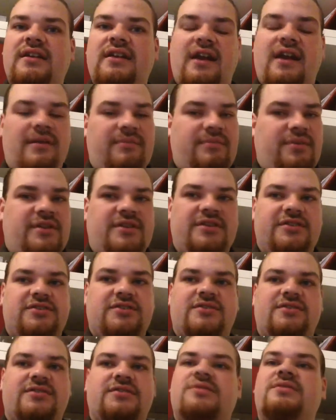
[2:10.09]
I'm pretty
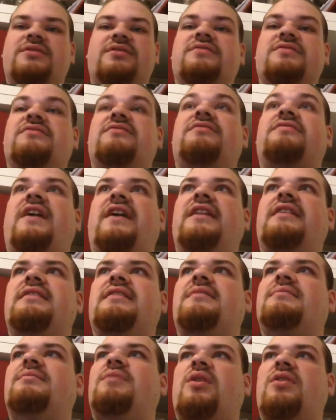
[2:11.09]
sure you can find
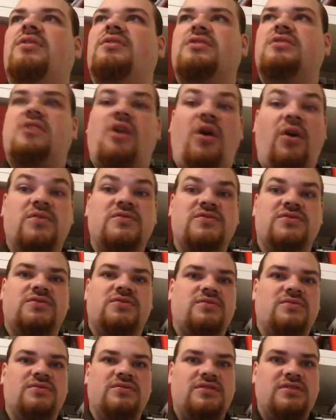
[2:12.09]
them on
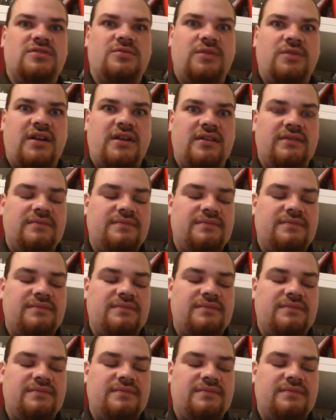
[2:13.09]
consoles as well,